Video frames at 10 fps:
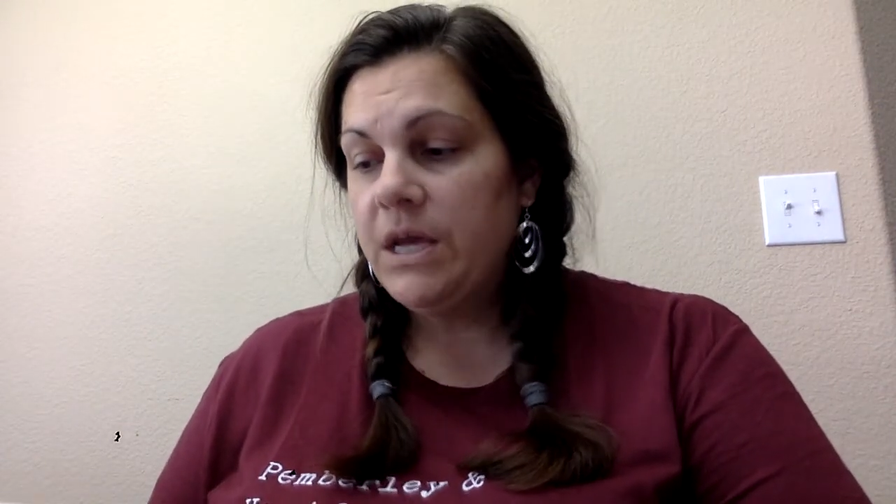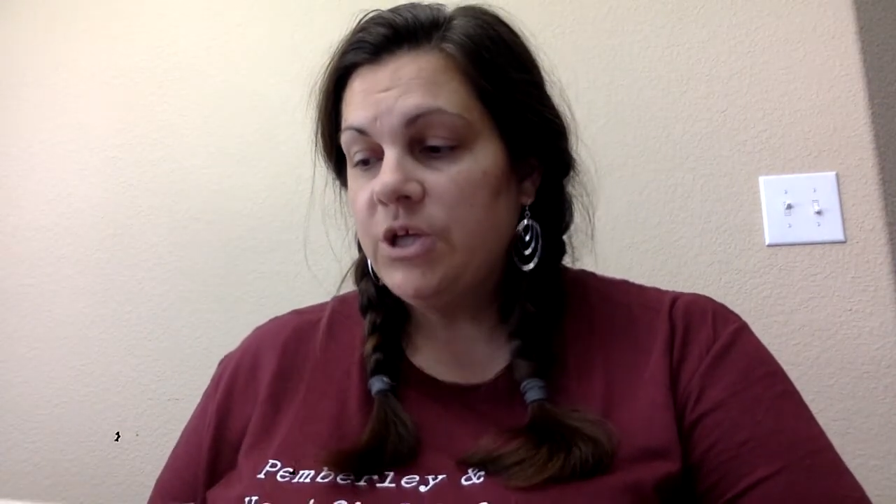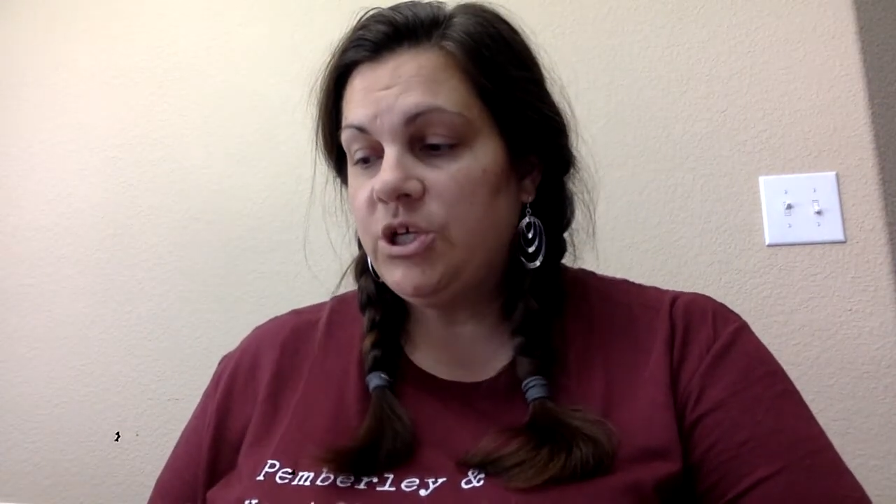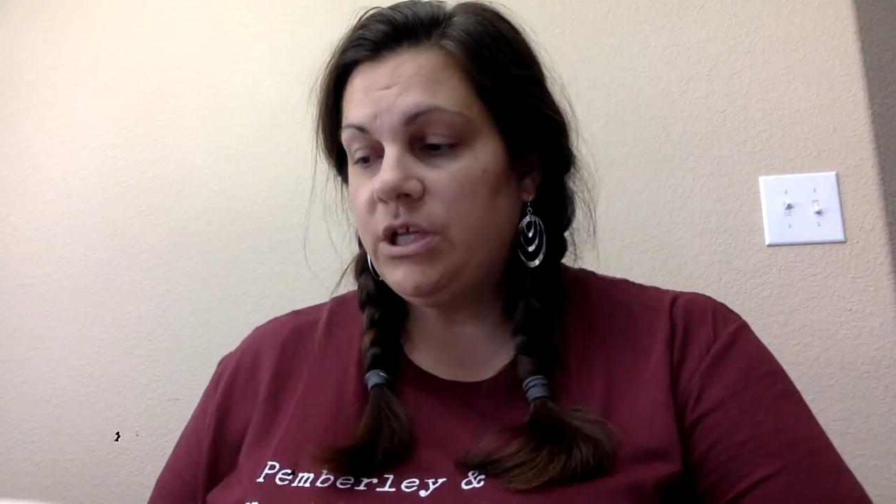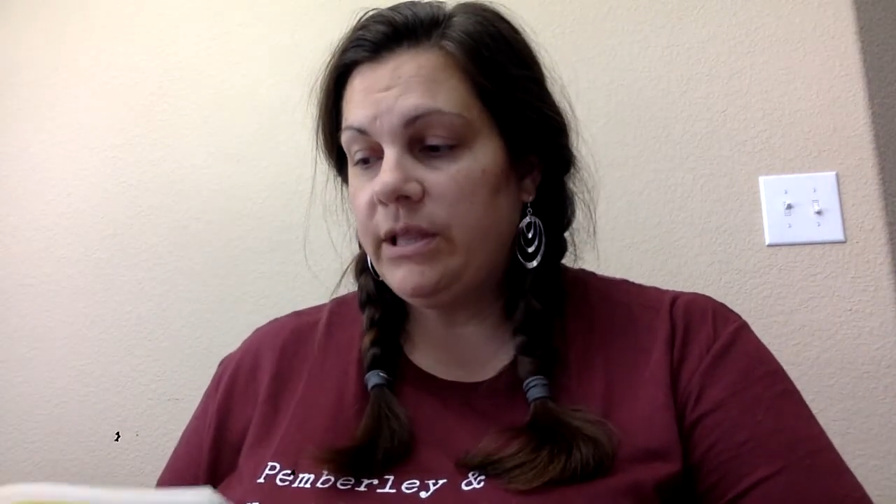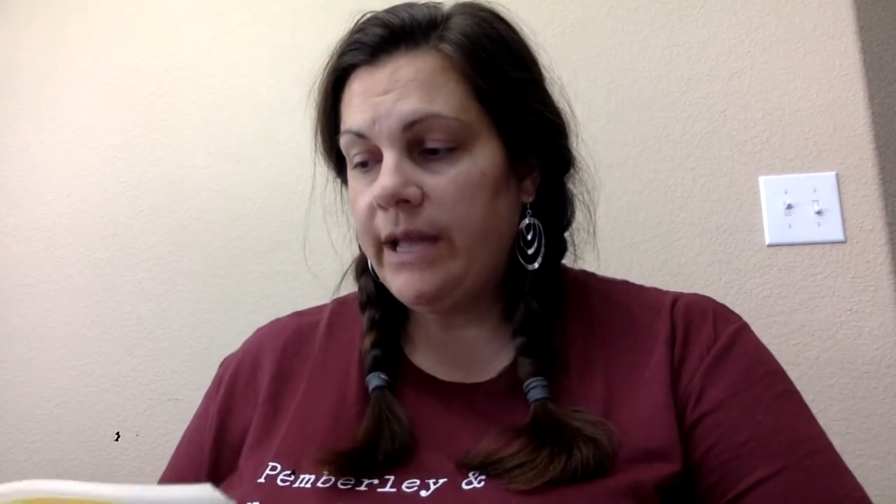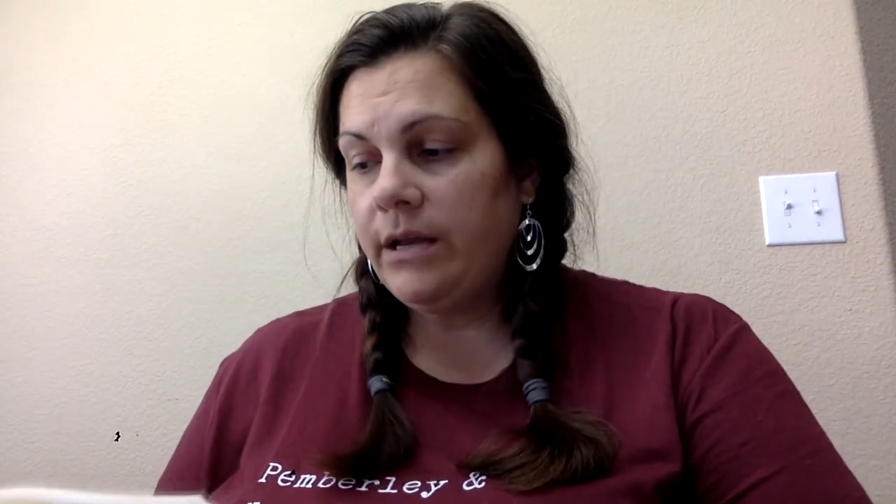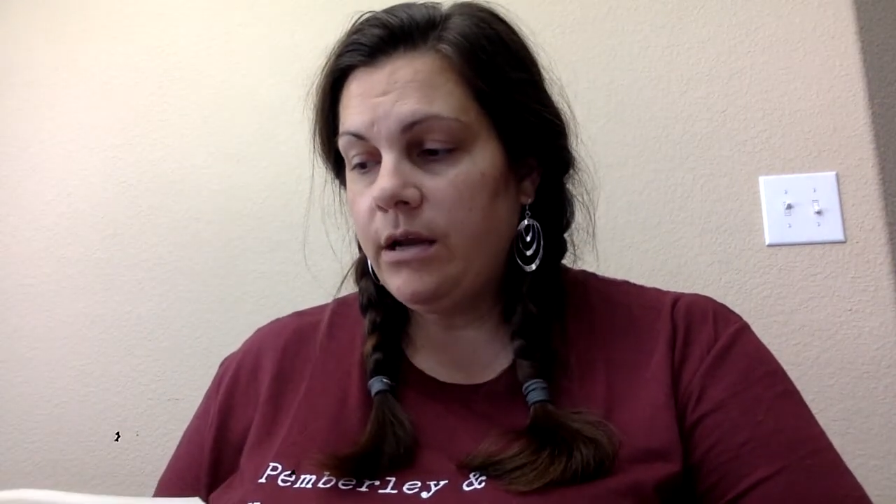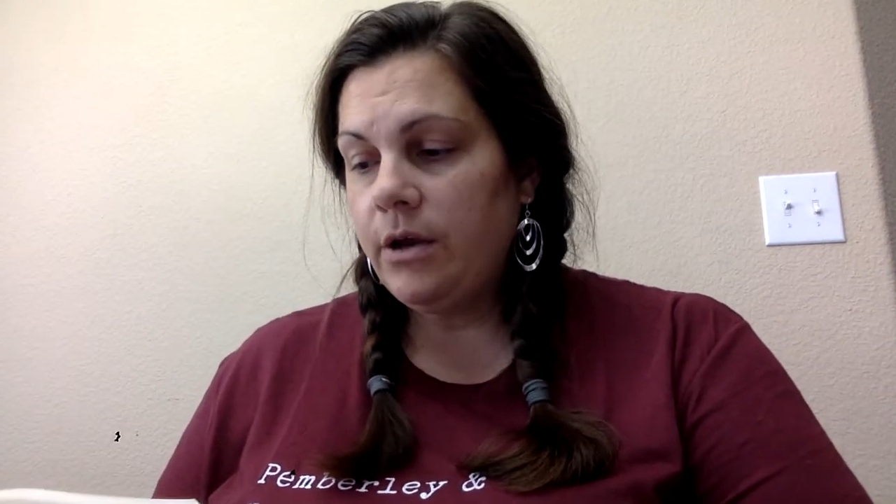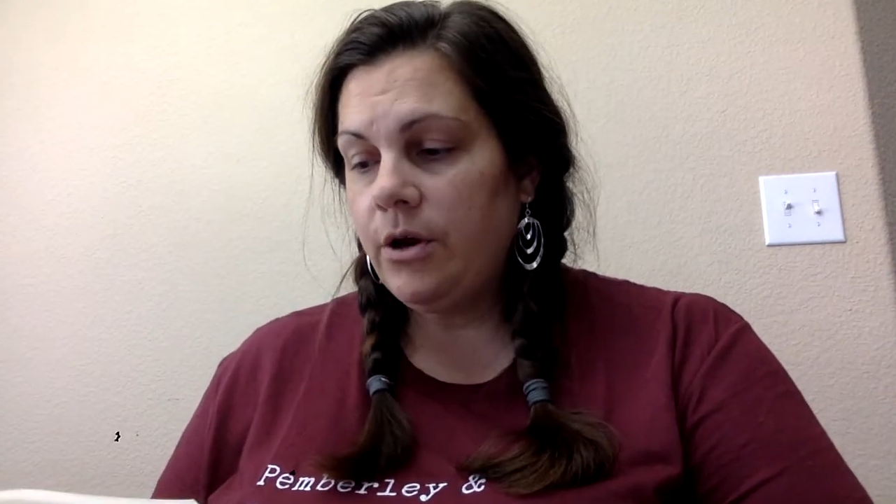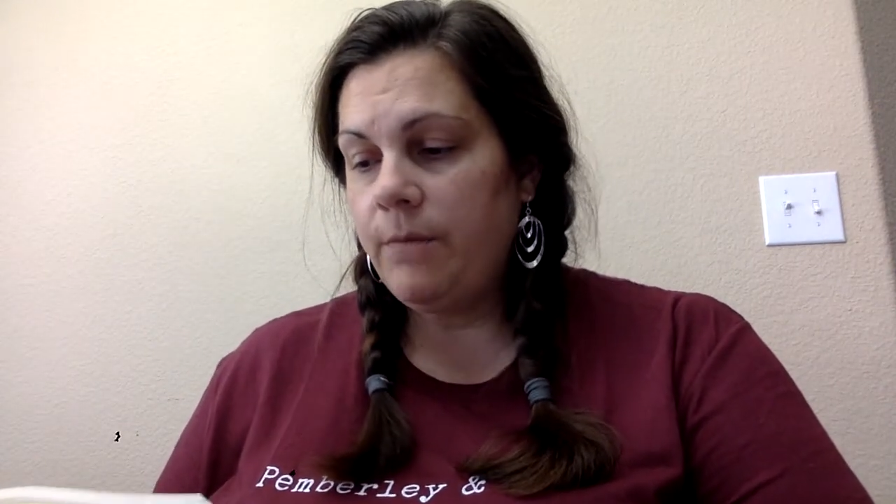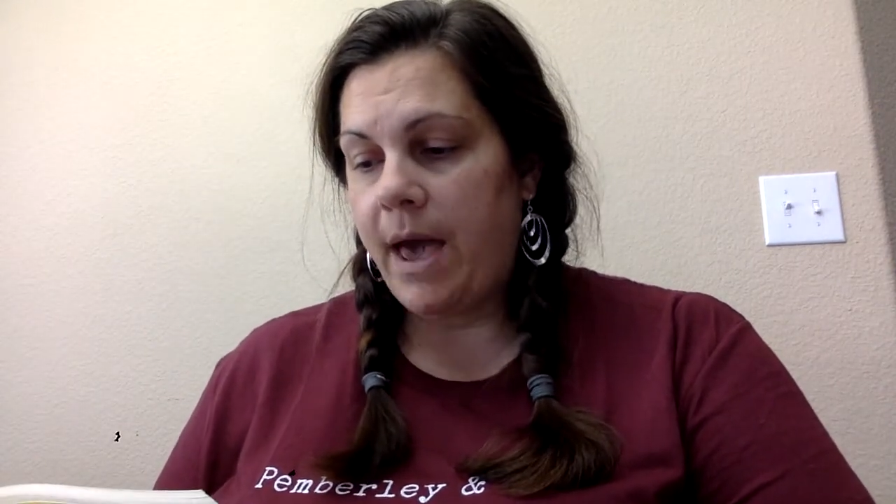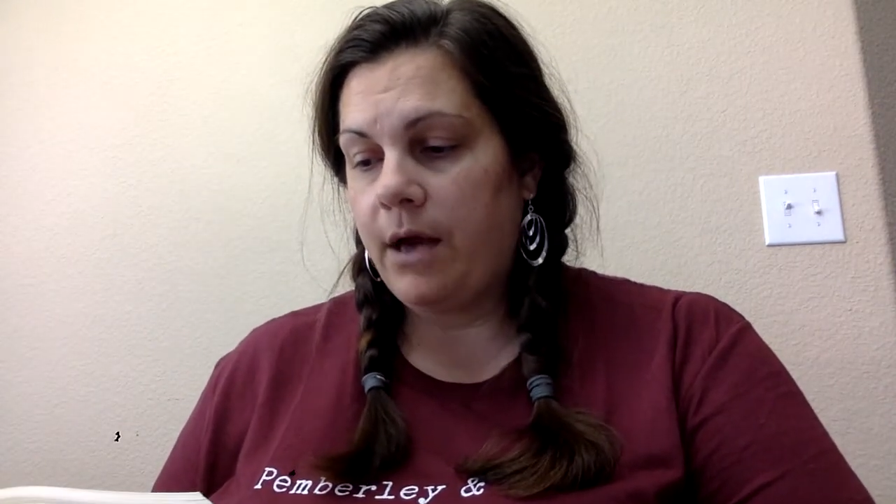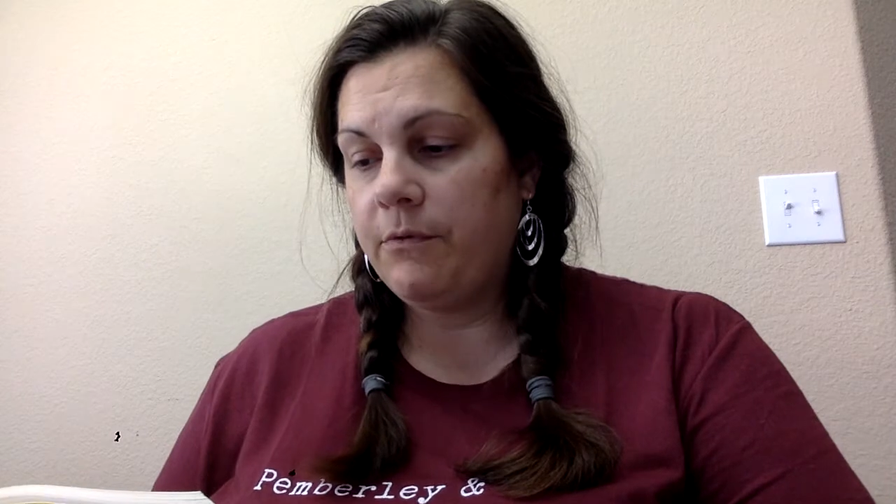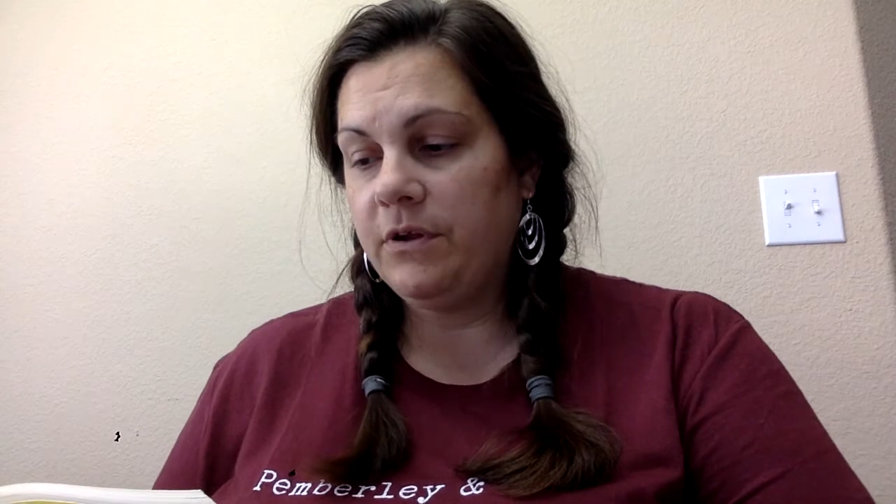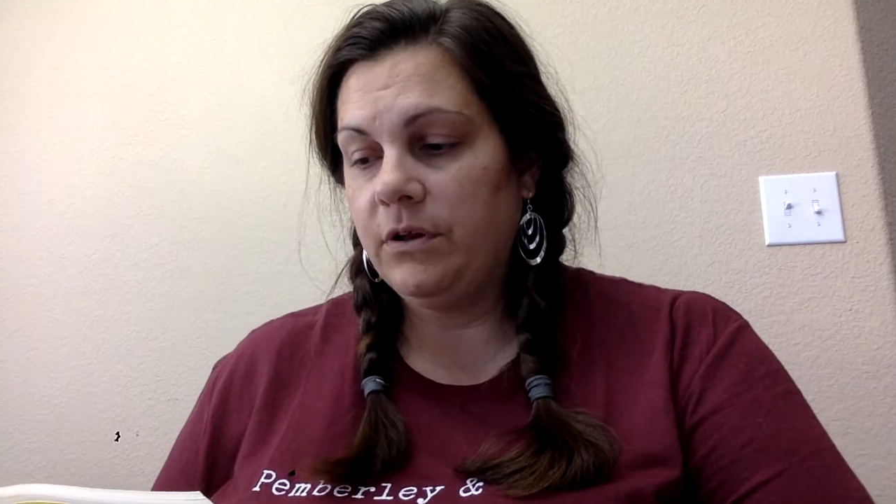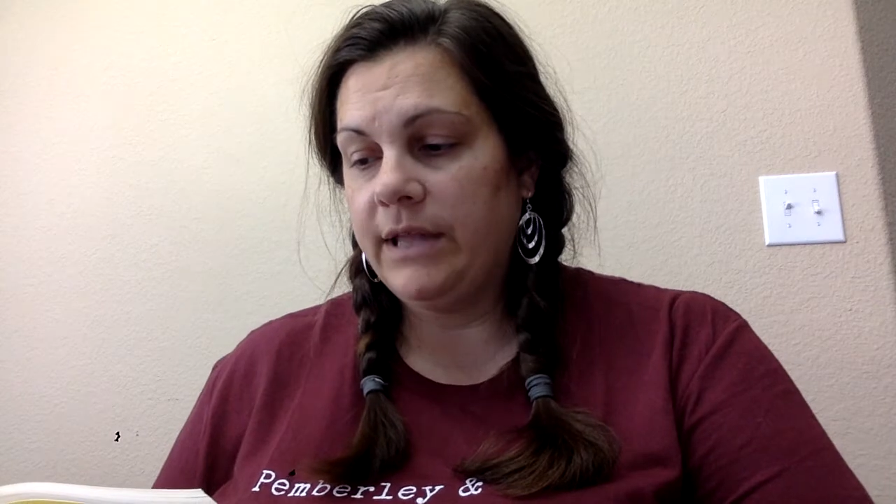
She landed on her back with her